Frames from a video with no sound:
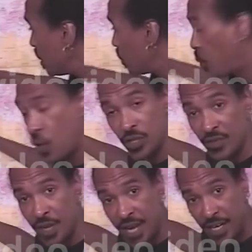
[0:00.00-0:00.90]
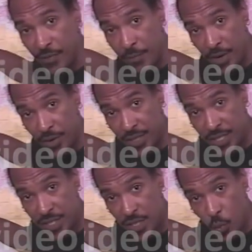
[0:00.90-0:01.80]
the works of the Native
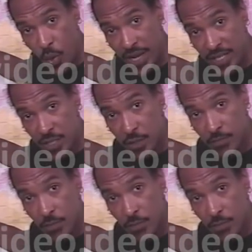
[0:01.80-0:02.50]
Americans in the West,